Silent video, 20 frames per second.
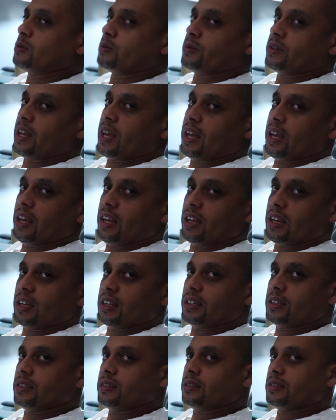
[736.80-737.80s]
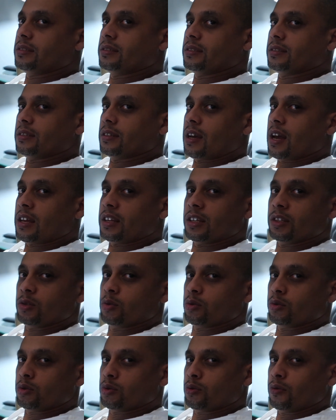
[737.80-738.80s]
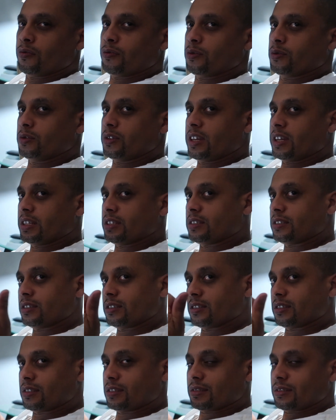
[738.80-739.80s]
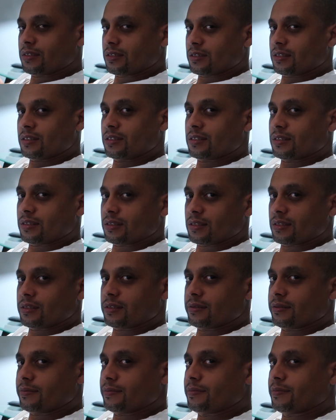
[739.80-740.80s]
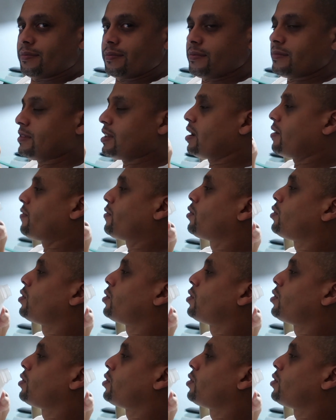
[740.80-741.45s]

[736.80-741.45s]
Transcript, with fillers: two days. I didn't do two full days. It was, it was not